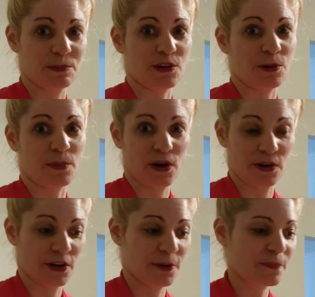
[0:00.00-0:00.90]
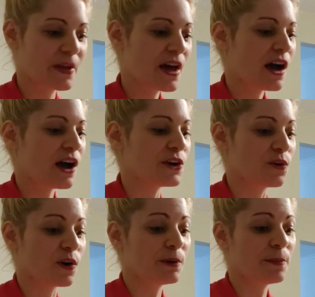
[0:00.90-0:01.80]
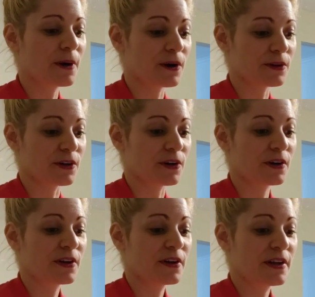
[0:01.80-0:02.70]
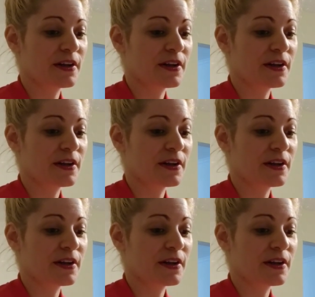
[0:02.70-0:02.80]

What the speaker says: to your partner, a normal partner,